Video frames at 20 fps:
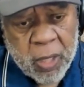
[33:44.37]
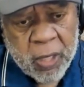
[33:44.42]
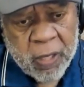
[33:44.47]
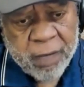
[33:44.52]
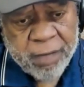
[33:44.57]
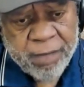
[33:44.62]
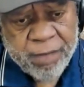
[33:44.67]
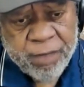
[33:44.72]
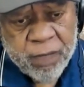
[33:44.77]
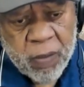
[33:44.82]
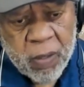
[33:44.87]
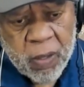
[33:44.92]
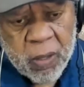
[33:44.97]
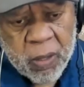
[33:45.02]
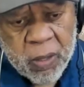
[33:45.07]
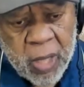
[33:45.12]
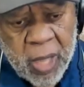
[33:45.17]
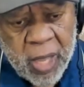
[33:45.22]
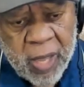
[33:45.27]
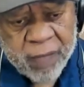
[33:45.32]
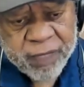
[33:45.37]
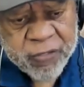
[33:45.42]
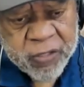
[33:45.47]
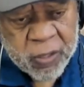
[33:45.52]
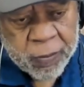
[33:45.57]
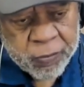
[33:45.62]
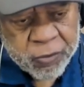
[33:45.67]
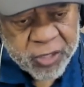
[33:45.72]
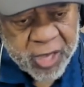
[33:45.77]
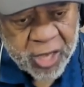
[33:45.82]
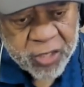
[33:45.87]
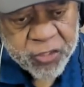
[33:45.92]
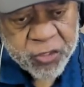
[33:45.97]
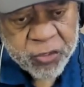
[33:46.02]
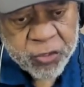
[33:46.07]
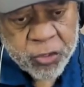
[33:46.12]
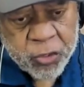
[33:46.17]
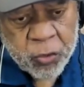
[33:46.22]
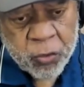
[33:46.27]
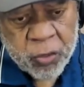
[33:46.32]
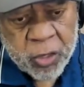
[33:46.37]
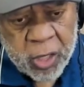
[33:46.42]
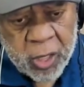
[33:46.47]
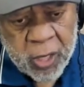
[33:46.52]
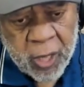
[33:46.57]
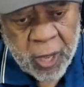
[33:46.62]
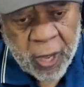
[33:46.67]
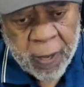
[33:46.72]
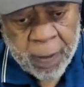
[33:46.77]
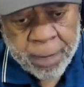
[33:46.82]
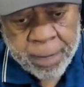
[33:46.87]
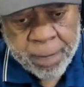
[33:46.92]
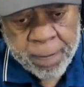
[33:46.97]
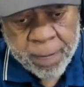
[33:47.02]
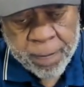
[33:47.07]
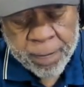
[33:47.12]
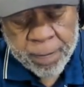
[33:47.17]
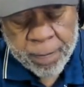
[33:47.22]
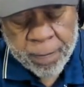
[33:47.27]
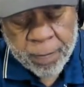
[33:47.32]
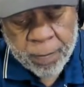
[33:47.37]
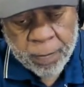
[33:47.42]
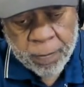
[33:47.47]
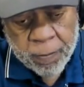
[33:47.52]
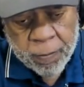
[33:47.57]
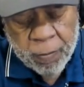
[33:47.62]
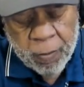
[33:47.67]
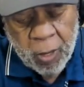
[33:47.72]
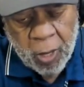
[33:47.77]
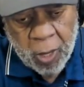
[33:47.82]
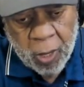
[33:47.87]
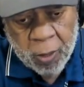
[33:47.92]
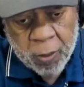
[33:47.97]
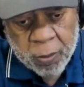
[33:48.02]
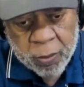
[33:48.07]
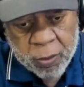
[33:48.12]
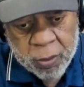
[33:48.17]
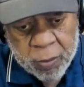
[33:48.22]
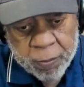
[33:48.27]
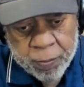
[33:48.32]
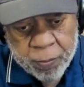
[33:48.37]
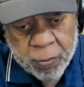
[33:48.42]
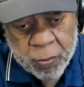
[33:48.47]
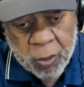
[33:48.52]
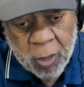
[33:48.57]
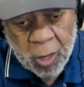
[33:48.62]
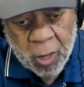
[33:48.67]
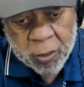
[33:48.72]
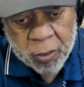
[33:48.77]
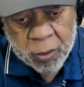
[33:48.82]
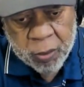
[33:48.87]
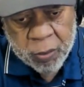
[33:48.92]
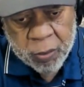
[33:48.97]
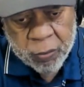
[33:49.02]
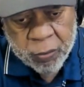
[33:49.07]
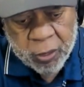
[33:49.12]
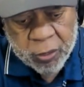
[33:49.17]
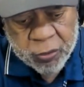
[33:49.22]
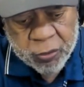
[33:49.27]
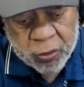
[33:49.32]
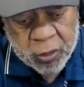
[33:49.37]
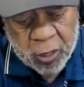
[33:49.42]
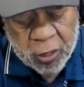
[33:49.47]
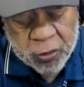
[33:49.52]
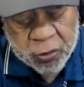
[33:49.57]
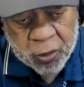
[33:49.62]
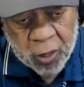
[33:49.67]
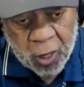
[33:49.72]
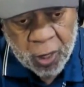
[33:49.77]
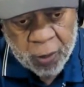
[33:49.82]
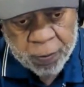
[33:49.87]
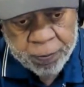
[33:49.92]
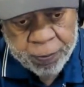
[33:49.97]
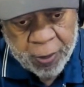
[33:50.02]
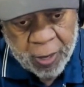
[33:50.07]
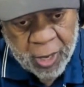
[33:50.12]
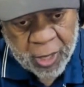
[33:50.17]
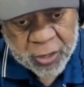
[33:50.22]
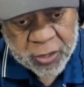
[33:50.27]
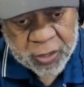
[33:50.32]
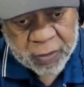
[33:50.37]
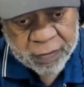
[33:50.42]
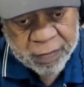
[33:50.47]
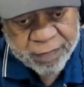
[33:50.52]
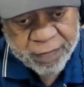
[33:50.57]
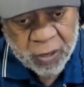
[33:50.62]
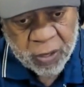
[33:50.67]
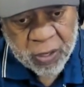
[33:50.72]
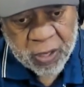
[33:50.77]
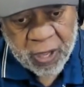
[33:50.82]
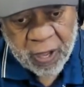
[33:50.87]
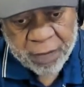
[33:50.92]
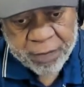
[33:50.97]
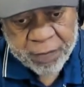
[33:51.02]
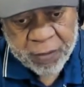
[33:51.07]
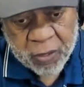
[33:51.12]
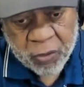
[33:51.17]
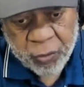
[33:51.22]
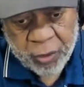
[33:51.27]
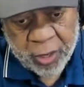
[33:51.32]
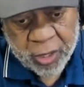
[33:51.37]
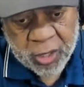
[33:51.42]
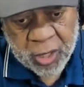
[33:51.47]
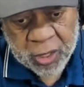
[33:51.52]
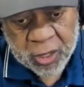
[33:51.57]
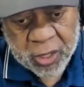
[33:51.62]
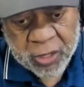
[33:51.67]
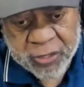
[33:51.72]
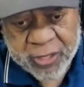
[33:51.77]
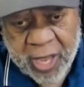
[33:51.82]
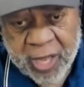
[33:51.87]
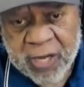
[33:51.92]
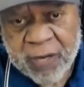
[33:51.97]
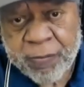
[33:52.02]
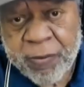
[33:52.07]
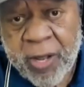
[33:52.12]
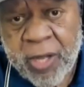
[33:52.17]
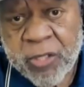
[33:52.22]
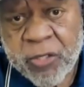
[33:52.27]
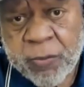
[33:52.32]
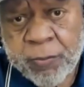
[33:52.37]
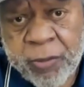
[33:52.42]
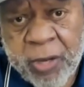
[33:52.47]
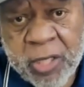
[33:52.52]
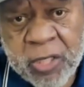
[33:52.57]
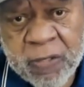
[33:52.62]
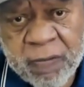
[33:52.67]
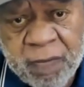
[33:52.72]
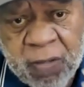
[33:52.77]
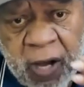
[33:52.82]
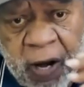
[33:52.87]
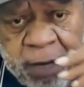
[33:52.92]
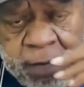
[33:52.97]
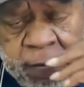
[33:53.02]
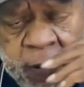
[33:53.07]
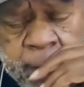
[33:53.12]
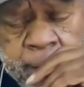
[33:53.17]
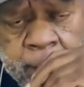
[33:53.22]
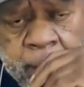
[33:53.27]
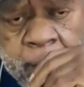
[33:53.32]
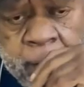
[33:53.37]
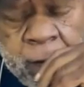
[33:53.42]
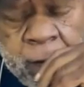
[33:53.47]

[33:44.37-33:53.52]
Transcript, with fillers: if has an objection to the um, uh, the, uh, these these uh, parts of the federal government created under the executive branch branch of the government,